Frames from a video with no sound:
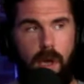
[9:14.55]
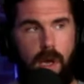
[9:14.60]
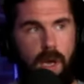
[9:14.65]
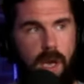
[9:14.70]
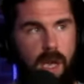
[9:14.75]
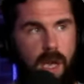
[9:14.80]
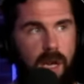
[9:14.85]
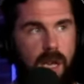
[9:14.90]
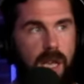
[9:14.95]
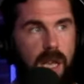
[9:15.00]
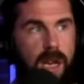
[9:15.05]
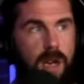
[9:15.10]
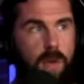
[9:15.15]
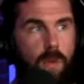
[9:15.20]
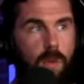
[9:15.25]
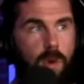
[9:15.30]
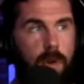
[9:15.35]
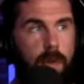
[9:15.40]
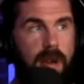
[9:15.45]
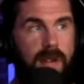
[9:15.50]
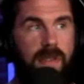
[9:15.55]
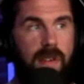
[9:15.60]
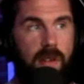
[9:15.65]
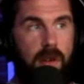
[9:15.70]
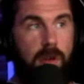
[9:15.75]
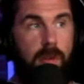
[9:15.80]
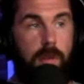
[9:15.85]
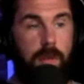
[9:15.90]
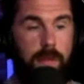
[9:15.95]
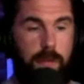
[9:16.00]
And again, one of my
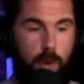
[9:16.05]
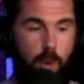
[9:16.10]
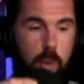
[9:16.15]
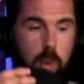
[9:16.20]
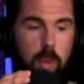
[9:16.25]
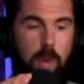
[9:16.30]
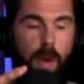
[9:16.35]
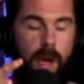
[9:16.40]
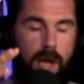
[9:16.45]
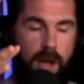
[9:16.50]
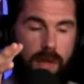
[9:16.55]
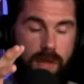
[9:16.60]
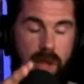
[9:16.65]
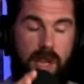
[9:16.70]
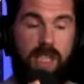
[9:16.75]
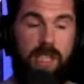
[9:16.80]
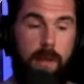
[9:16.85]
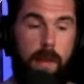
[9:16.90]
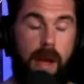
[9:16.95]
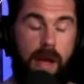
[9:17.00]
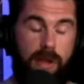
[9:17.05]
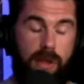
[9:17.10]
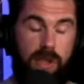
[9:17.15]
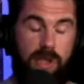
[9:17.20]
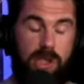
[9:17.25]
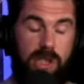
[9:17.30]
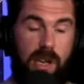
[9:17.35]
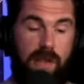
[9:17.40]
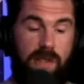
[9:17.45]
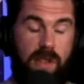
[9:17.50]
favorite uh, things about the
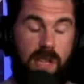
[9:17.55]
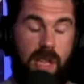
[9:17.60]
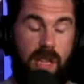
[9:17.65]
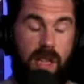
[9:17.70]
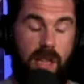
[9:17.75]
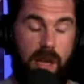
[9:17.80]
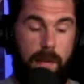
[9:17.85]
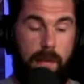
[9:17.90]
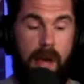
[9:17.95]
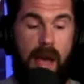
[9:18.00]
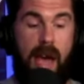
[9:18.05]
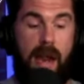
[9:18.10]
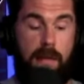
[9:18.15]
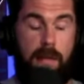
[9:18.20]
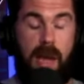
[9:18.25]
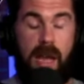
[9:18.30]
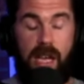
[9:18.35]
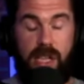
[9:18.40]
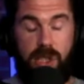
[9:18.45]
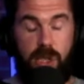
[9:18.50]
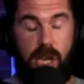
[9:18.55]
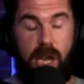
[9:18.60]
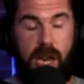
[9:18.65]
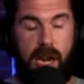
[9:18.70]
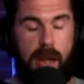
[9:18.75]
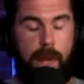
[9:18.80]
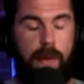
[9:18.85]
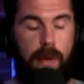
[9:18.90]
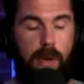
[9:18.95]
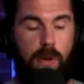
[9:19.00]
stuff that, the, that Matt makes
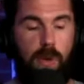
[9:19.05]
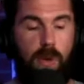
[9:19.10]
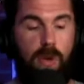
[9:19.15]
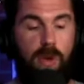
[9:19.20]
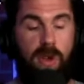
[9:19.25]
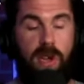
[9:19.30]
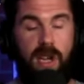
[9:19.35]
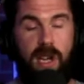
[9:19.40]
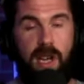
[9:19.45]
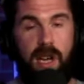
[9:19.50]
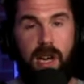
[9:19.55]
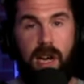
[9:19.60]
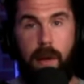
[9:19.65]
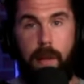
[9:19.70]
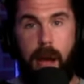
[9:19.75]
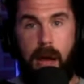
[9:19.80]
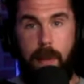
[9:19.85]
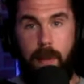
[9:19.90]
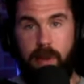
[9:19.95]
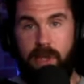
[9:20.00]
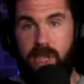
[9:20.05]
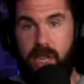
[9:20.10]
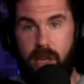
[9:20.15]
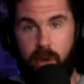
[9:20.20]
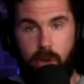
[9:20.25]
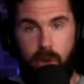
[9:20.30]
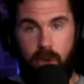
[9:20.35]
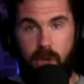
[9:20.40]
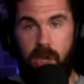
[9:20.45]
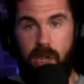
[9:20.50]
at Epic Roll. Um, I
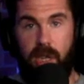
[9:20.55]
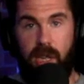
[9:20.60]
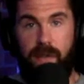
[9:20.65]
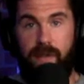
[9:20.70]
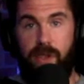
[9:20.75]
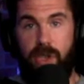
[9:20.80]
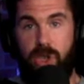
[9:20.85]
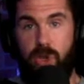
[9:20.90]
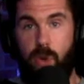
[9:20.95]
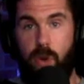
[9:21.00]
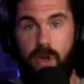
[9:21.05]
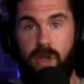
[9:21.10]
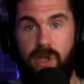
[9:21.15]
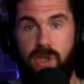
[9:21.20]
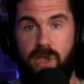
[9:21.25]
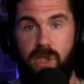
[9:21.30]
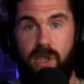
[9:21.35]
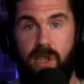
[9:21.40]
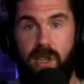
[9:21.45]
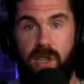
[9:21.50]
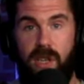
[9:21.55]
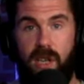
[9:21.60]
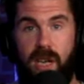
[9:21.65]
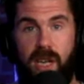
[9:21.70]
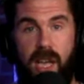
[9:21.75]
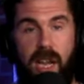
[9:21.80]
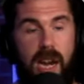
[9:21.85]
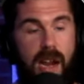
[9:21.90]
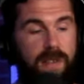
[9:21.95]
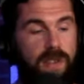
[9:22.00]
particularly love the shorts.
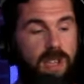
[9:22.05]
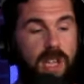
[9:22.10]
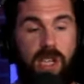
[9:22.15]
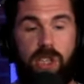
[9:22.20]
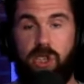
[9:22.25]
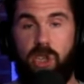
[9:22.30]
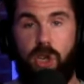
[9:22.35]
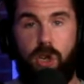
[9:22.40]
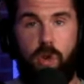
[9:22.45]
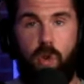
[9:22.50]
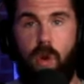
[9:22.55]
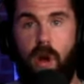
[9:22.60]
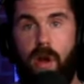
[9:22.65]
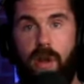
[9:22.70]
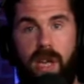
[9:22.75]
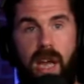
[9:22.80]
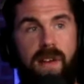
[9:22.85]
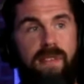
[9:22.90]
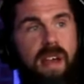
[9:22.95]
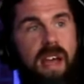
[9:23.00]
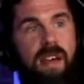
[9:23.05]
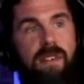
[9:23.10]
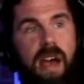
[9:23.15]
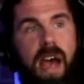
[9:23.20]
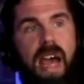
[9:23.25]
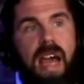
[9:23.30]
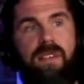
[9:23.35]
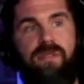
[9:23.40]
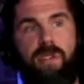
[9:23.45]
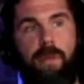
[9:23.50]
Again, everything's good quality. I've have
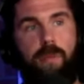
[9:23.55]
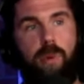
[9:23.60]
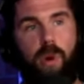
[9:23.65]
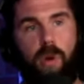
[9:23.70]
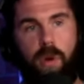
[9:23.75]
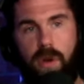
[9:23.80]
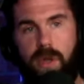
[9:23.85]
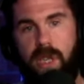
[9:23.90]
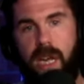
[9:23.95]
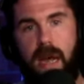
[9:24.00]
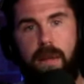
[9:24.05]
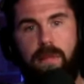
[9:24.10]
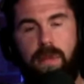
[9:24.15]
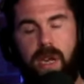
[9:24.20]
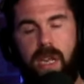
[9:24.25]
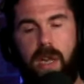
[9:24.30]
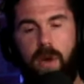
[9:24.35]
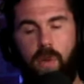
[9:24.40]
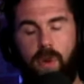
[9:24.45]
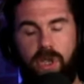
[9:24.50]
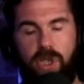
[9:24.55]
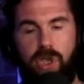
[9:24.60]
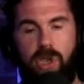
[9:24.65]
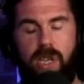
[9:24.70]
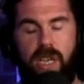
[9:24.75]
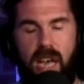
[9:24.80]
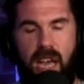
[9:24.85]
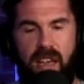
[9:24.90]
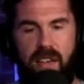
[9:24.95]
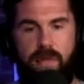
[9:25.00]
I have the prototype that he
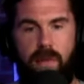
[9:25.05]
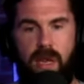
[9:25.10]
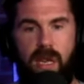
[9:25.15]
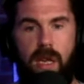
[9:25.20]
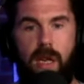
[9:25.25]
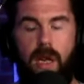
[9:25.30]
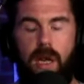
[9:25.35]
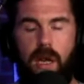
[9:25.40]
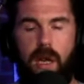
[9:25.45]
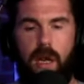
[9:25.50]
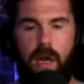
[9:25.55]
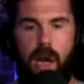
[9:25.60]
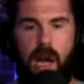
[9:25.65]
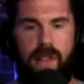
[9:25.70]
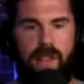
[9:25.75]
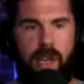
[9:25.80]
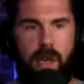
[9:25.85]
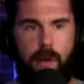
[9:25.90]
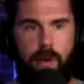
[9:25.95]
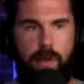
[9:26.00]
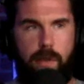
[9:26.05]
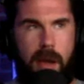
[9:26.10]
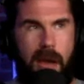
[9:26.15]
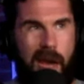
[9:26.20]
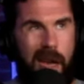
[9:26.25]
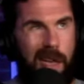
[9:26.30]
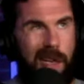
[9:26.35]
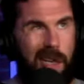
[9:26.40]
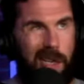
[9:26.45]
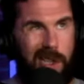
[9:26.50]
originally gave me. I think it was
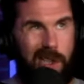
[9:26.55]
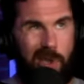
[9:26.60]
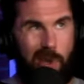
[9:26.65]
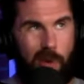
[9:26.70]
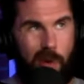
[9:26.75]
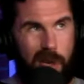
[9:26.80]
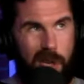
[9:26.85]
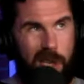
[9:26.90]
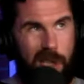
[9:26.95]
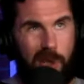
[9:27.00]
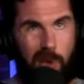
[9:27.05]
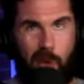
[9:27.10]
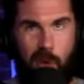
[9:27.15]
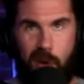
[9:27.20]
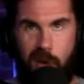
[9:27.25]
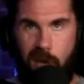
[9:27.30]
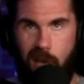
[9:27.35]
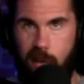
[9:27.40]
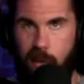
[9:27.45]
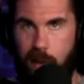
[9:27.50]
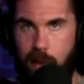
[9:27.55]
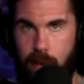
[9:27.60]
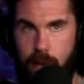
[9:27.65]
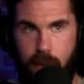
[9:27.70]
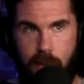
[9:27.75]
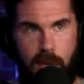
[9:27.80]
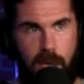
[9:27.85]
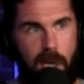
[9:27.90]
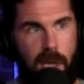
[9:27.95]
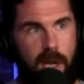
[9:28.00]
back in like 2020,
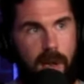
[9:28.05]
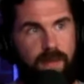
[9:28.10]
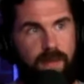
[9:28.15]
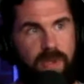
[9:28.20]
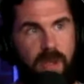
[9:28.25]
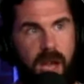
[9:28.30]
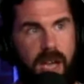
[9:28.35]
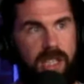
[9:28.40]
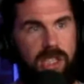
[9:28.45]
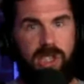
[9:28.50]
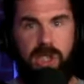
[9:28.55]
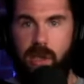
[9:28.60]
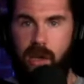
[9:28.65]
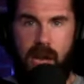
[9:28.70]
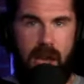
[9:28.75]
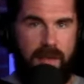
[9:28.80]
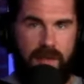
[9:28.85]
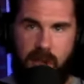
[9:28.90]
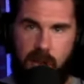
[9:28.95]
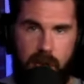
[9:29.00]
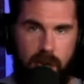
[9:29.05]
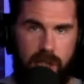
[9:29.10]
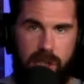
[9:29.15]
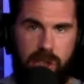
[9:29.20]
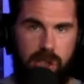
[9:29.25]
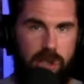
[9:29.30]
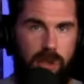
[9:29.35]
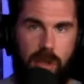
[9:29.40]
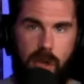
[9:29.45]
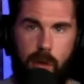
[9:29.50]
maybe. I still have that. It's
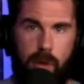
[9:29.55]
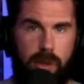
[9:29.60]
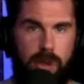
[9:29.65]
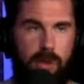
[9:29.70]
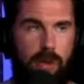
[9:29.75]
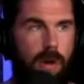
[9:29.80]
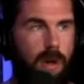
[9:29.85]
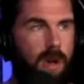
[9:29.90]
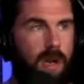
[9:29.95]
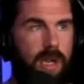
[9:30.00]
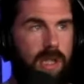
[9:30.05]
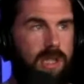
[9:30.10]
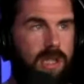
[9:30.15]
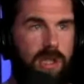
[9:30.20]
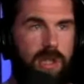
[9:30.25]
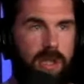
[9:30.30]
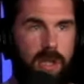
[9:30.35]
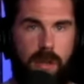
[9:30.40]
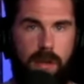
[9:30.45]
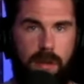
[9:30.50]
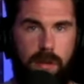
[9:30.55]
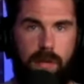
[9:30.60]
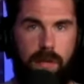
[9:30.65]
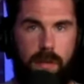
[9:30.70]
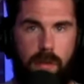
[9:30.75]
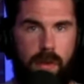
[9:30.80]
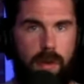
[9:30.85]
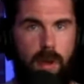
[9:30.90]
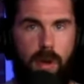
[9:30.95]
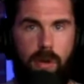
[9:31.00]
still going strong. It still
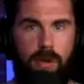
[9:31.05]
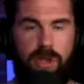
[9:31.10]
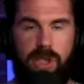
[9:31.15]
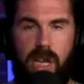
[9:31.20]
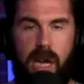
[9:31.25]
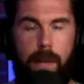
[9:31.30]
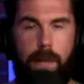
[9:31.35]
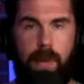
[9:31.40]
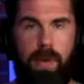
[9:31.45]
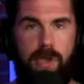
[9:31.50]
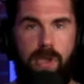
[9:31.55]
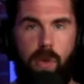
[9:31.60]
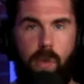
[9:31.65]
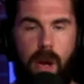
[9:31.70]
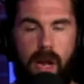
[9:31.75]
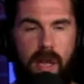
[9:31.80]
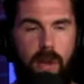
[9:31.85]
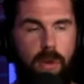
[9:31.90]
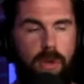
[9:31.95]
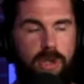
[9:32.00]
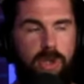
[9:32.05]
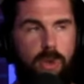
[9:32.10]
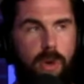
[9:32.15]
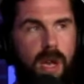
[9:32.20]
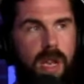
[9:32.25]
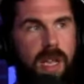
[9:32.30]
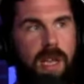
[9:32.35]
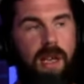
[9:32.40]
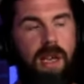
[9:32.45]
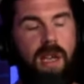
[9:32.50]
holds up into regular
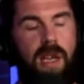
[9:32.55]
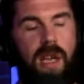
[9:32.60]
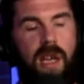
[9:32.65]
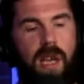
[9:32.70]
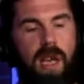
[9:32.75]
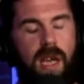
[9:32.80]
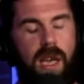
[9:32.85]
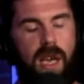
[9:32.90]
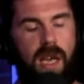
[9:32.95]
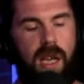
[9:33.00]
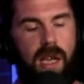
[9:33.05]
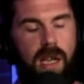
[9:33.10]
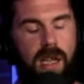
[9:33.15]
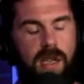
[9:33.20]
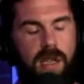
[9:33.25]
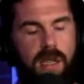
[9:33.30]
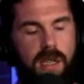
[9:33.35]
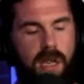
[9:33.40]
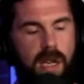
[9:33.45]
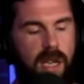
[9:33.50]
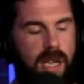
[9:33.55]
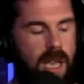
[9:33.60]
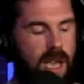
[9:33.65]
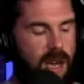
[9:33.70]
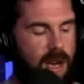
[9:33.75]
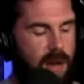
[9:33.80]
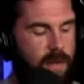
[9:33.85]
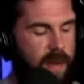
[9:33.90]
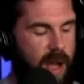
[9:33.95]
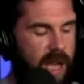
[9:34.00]
training. And
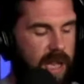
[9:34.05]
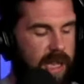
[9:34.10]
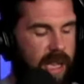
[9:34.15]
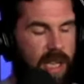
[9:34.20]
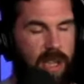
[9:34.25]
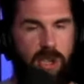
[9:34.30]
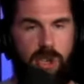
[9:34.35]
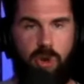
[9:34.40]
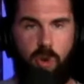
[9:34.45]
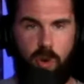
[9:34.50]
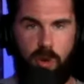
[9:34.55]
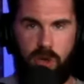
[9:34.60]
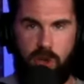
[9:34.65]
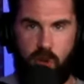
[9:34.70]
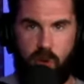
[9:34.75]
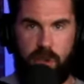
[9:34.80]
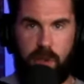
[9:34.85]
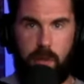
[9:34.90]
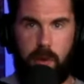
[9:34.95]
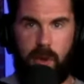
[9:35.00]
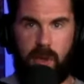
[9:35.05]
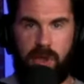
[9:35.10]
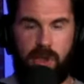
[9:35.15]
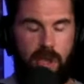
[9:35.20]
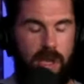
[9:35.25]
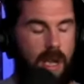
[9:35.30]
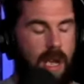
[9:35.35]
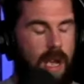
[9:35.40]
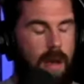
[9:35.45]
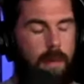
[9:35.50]
again, I like the shorter shorts
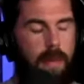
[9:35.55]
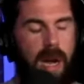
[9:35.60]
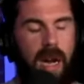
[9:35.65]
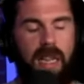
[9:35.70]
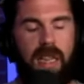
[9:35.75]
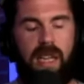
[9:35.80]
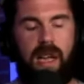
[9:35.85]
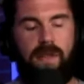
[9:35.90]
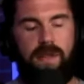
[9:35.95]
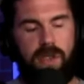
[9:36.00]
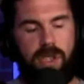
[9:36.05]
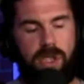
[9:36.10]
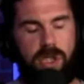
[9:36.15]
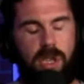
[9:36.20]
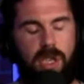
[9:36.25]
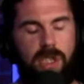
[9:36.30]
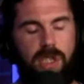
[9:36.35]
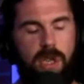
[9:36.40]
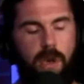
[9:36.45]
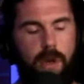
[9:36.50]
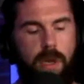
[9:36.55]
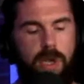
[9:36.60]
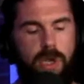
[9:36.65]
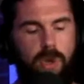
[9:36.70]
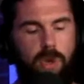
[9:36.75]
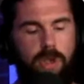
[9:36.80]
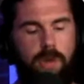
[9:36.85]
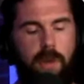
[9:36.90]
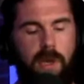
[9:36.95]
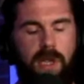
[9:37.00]
personally, but I love his, his nogi
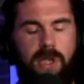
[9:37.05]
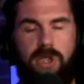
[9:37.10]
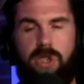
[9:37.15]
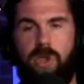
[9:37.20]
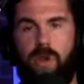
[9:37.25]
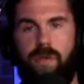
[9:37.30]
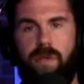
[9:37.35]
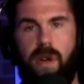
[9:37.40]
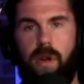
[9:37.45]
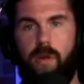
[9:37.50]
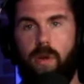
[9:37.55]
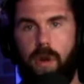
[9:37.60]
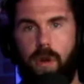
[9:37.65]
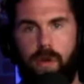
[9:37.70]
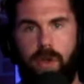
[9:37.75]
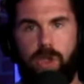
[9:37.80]
shorts because there's no Velcro.